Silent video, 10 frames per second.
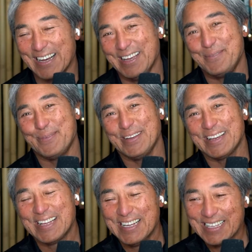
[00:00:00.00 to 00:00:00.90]

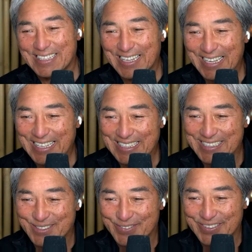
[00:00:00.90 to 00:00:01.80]
typing. That
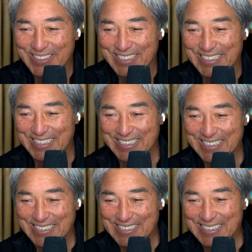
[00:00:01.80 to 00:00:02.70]
is funny.
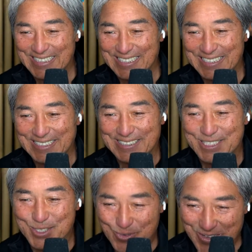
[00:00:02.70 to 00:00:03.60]

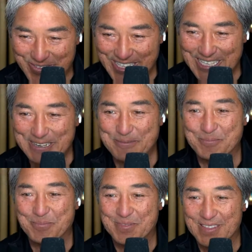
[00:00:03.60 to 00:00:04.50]
Swimming.
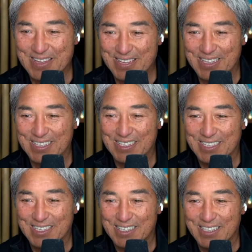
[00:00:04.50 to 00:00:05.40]

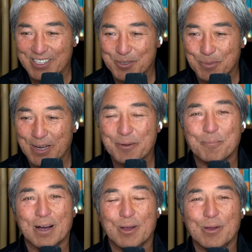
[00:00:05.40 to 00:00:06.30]

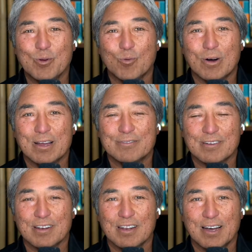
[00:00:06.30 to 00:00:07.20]
My wife
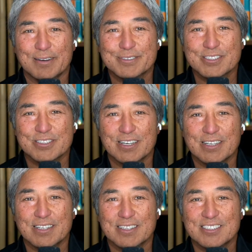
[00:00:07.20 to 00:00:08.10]
loves to
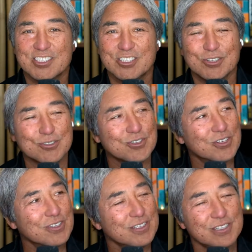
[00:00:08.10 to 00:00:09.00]
hike, and she goes
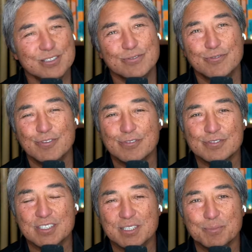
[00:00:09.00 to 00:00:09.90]
on these
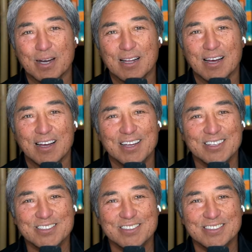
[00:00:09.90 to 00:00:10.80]
15-mile
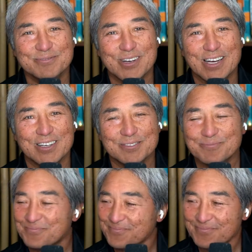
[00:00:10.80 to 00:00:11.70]
hikes. Wow,